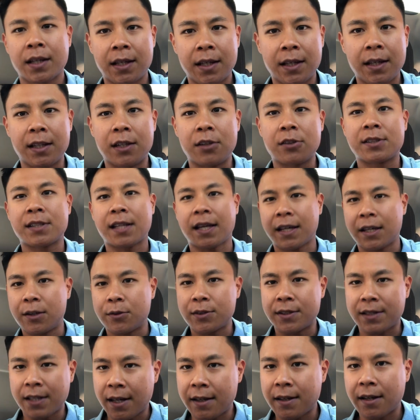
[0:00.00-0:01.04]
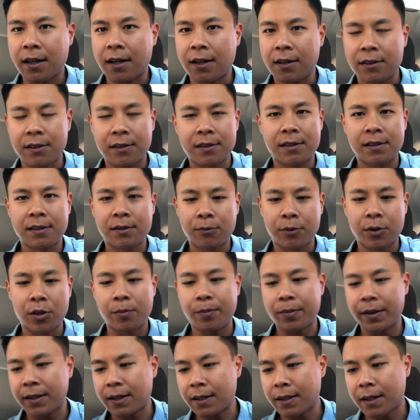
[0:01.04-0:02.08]
it looks like it was $10 when you
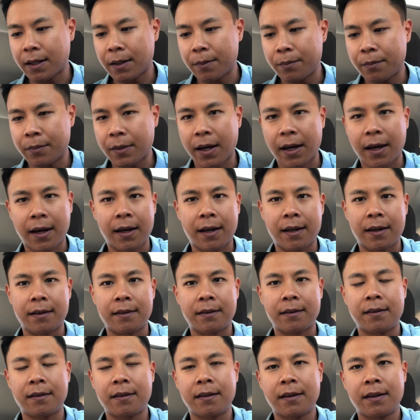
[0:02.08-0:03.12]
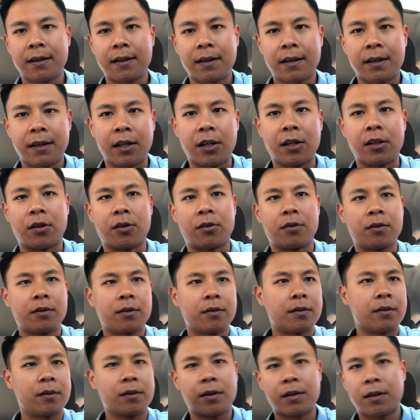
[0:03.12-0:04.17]
picked it up, and
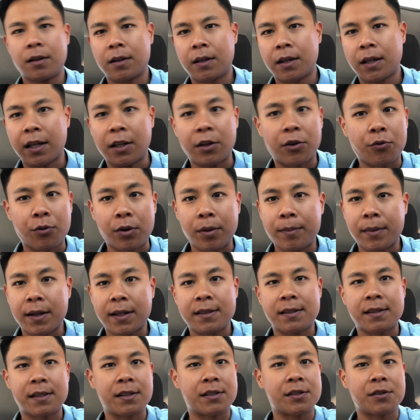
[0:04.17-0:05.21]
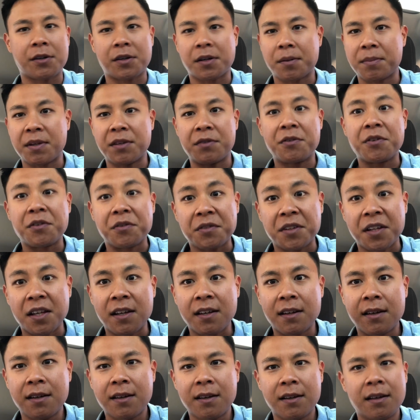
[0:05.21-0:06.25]
in 3 months it's gonna be $50.
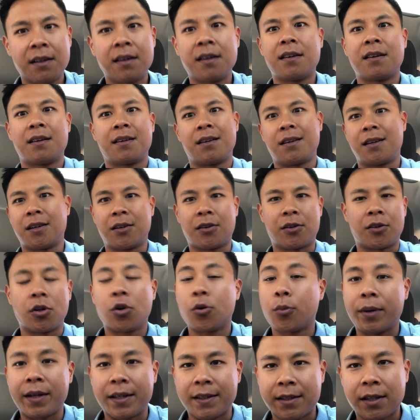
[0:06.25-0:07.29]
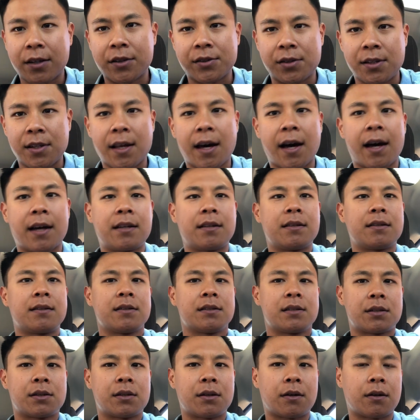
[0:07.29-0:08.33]
Nobody tells you that.
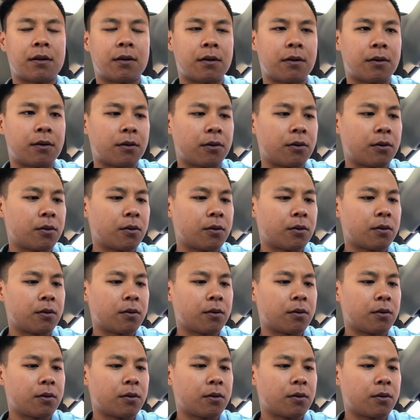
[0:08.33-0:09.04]
So